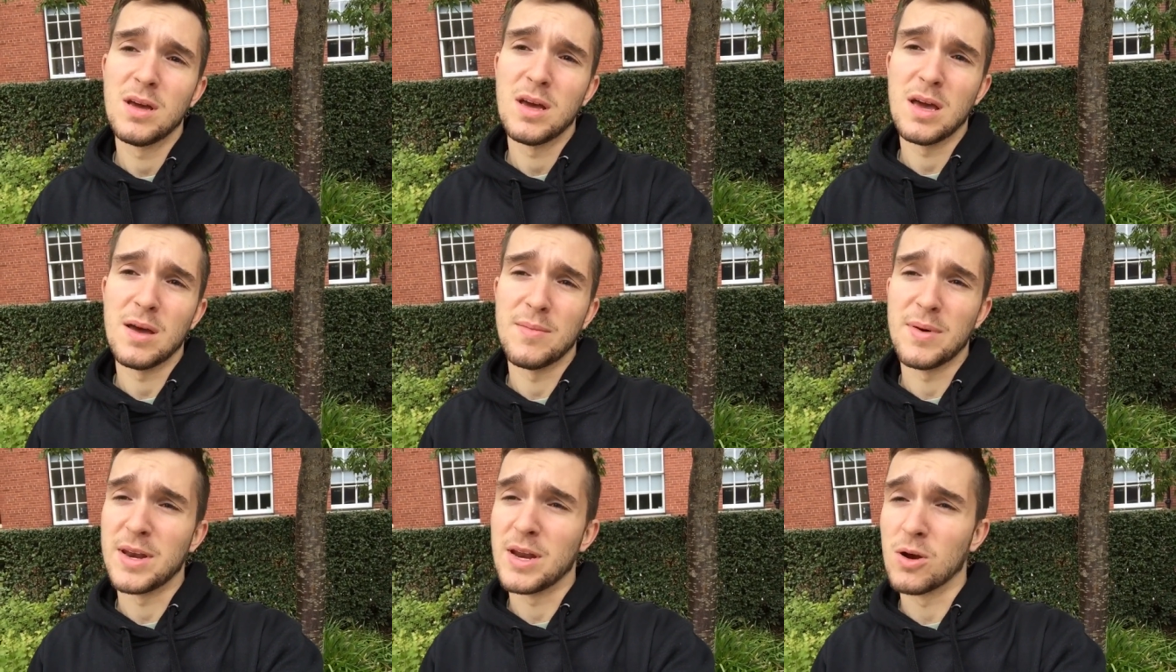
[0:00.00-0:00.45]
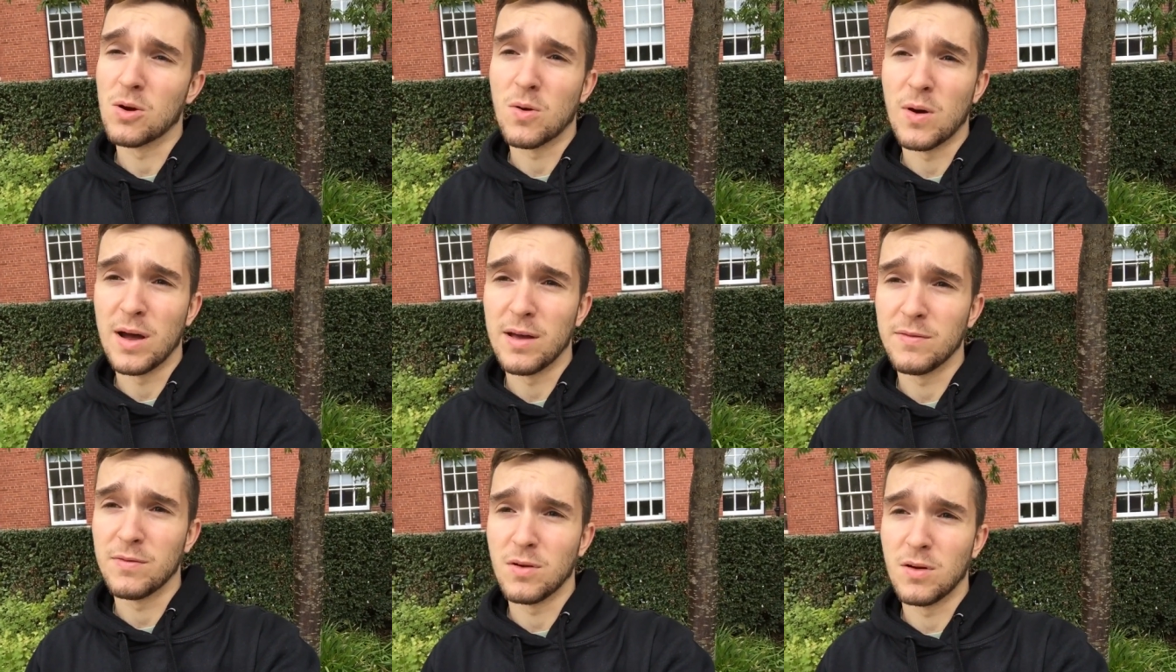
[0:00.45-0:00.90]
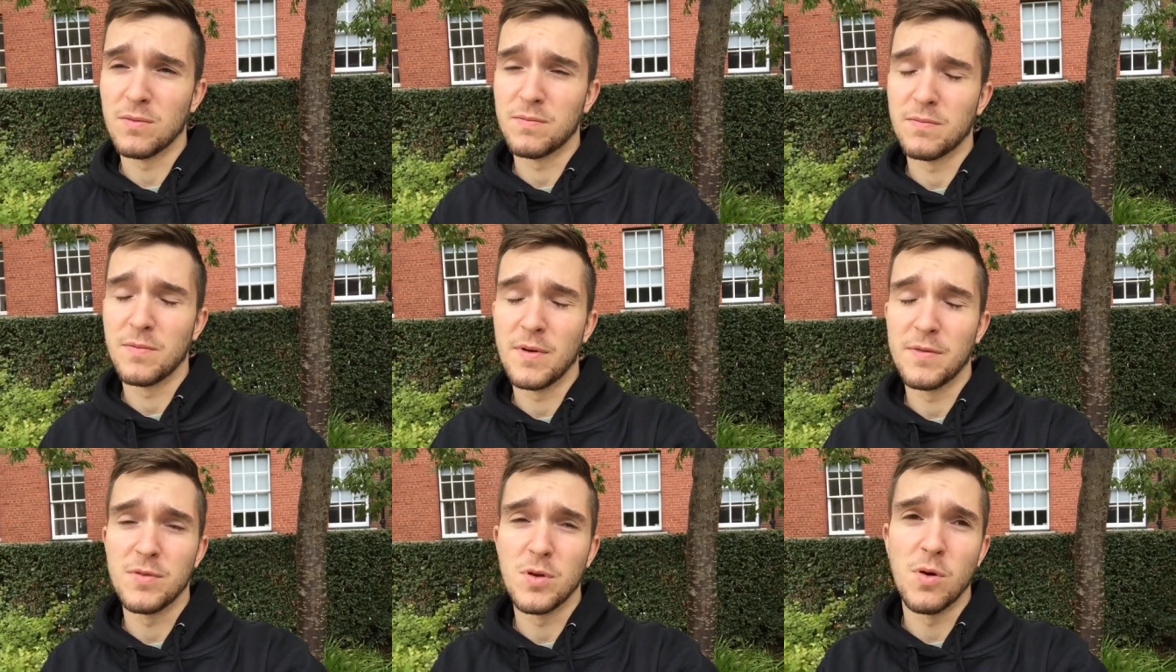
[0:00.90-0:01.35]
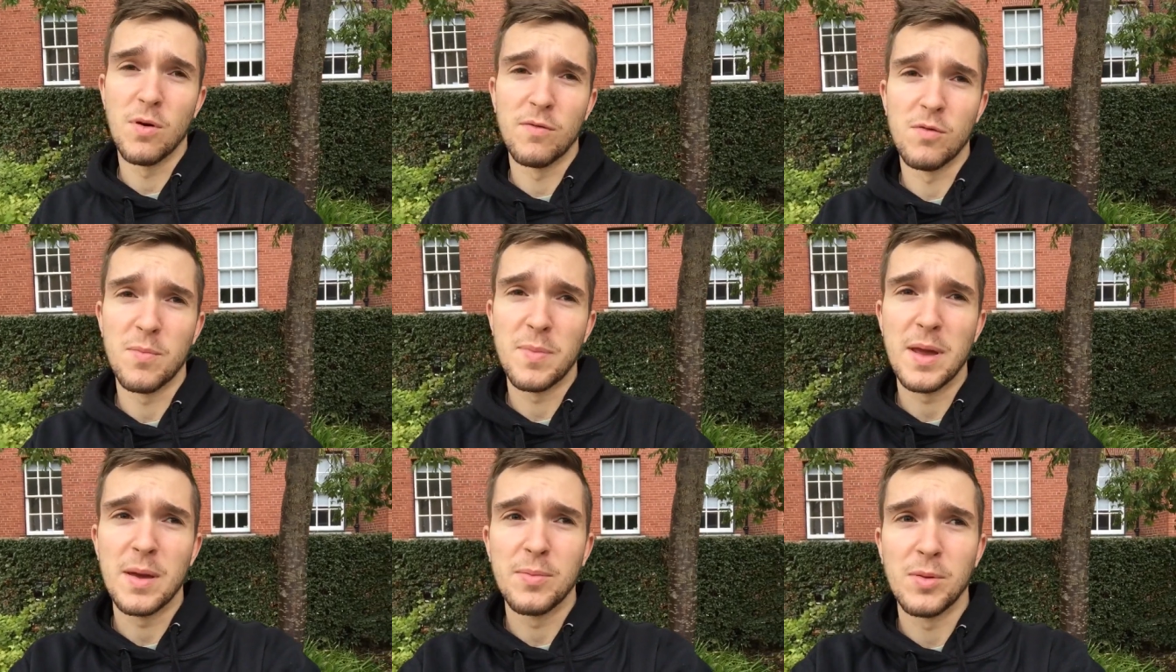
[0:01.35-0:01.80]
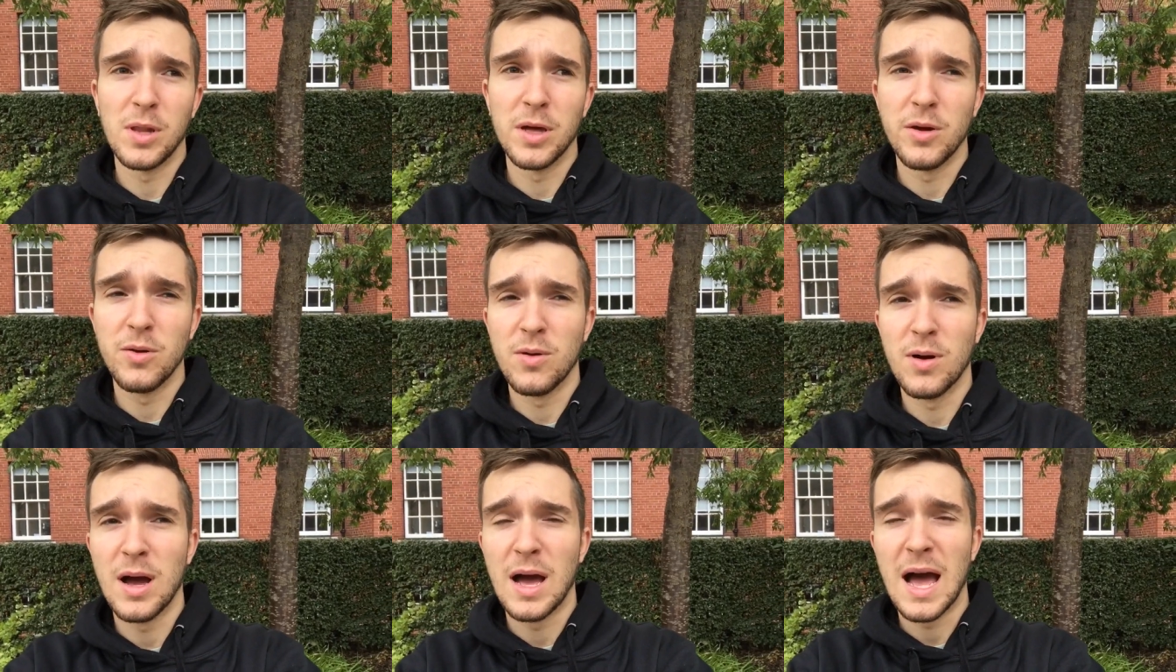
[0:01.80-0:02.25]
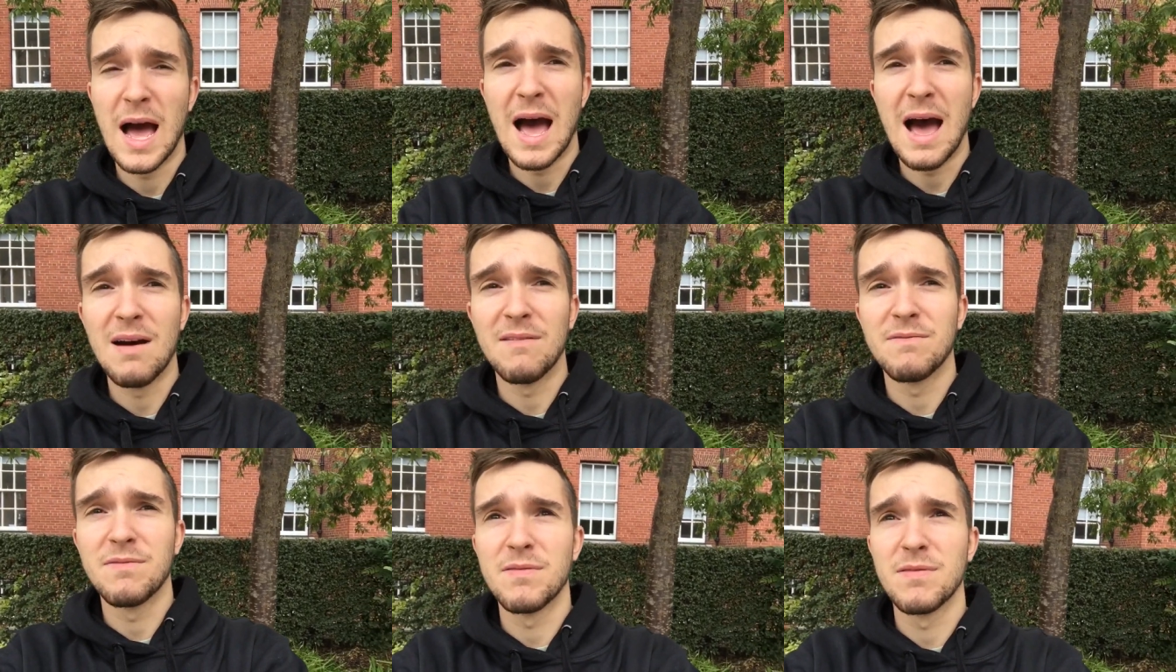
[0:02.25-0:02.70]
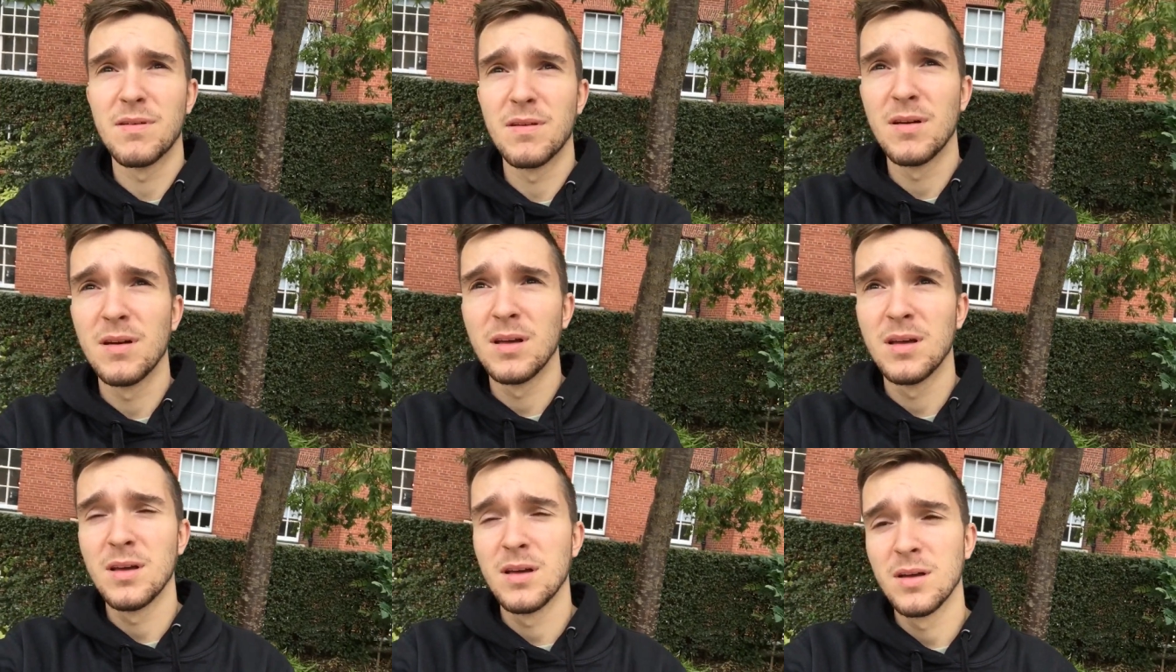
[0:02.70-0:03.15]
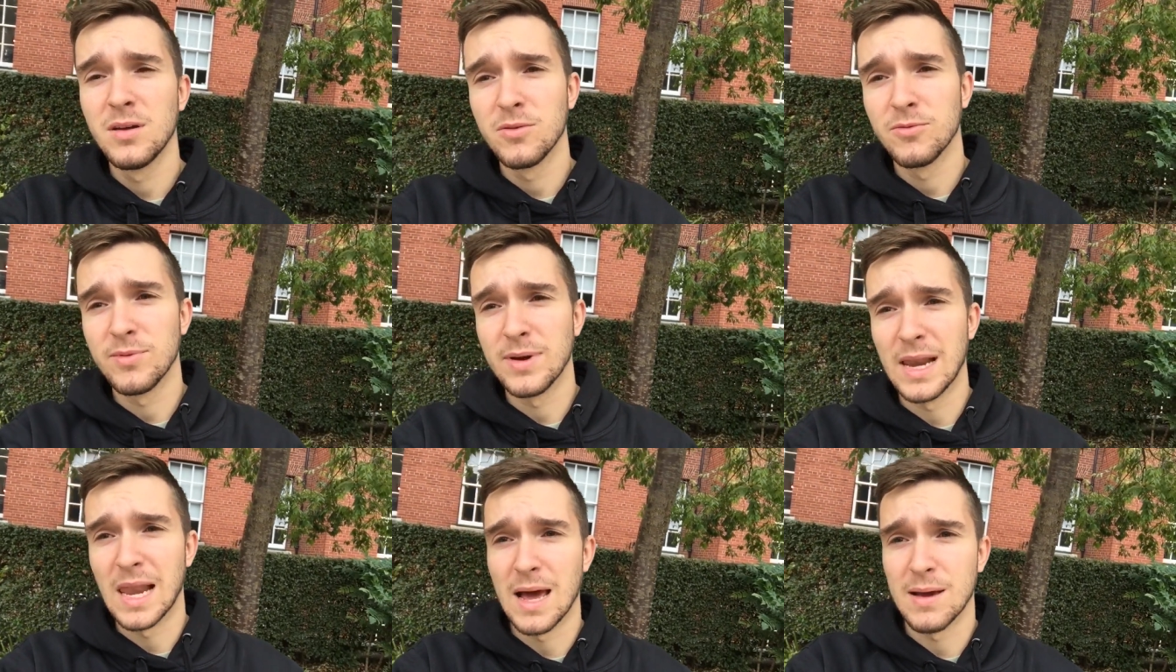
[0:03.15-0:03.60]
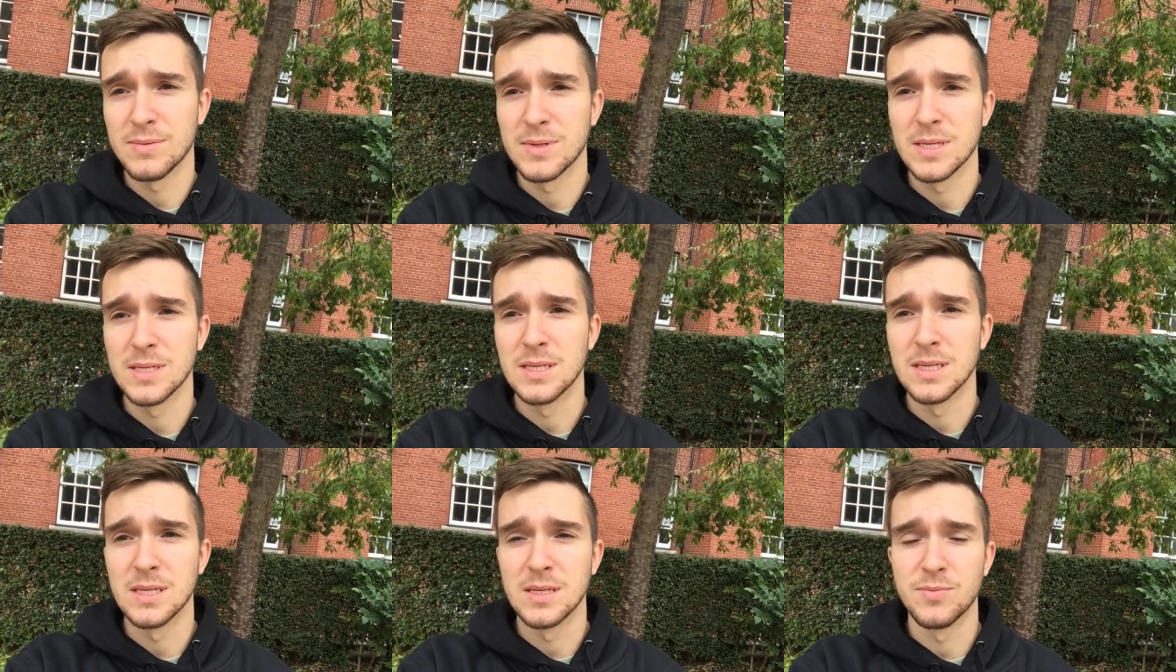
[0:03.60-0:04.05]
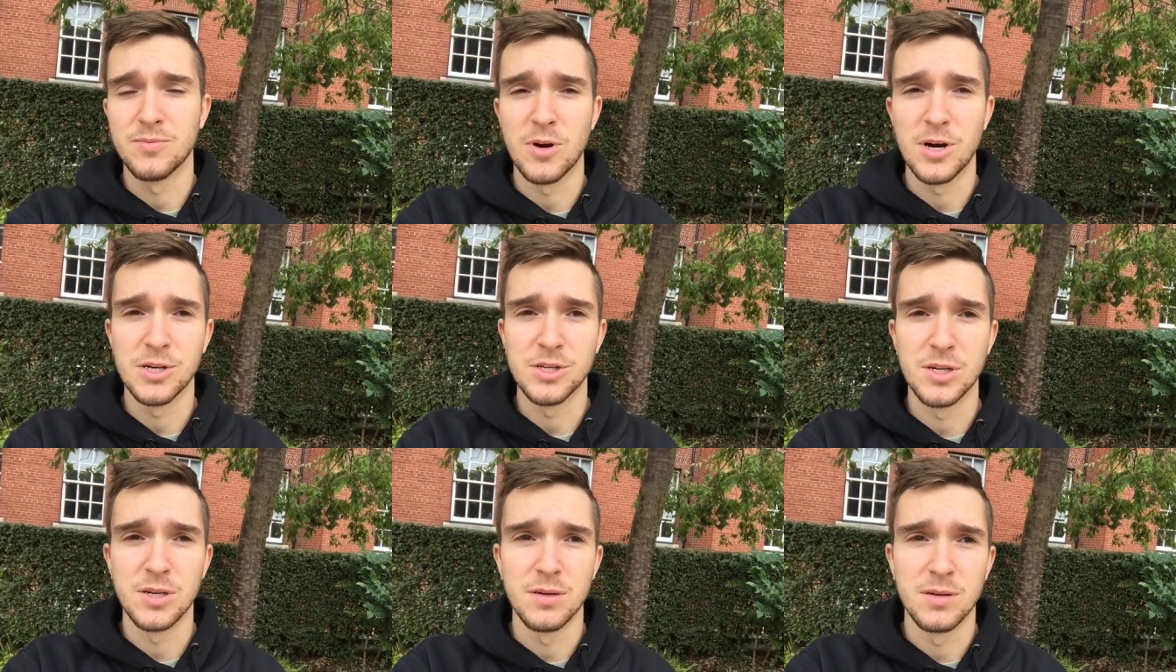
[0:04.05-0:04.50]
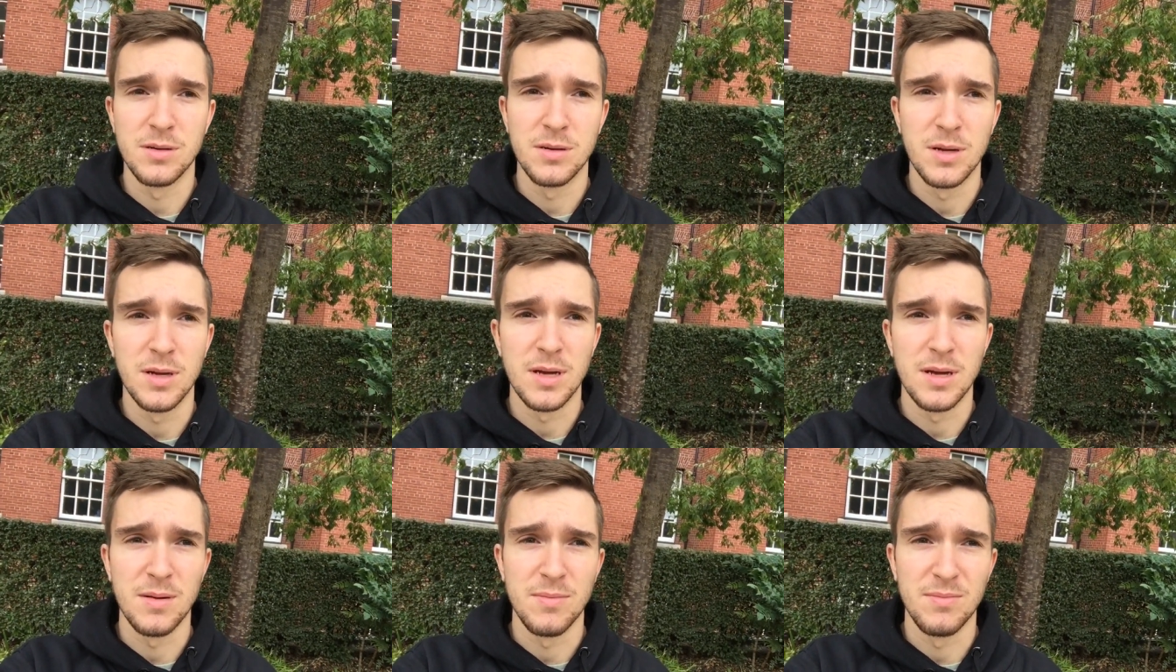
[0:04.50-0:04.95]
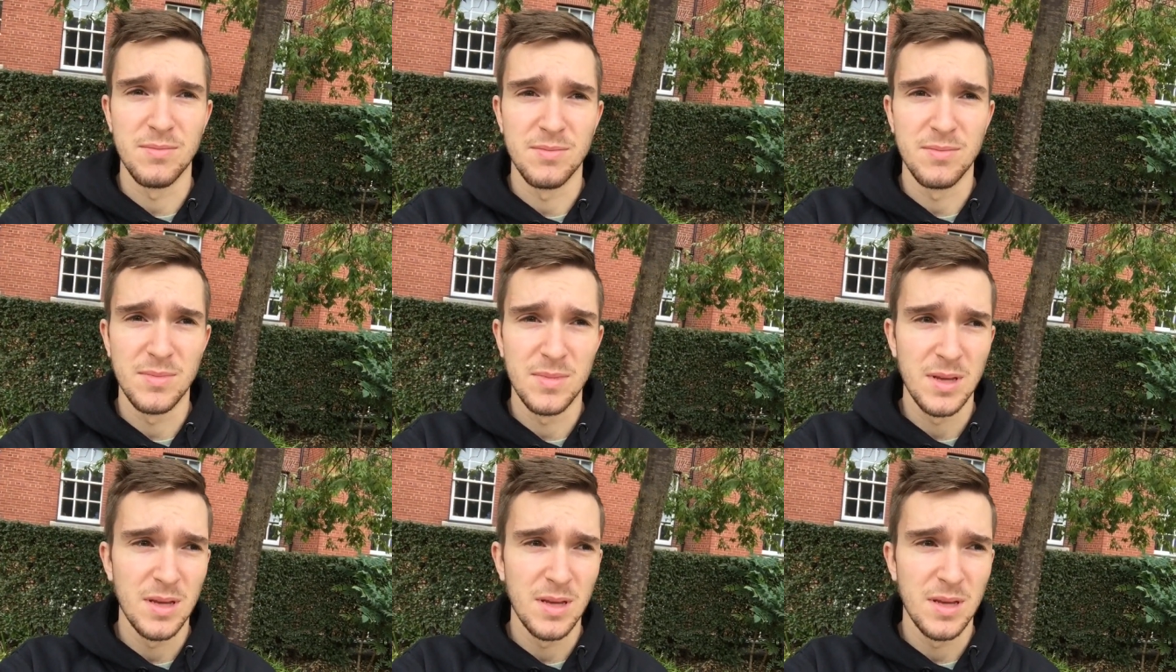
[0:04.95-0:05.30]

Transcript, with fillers: um, I know quite a, a few other people who have relapses in depression um,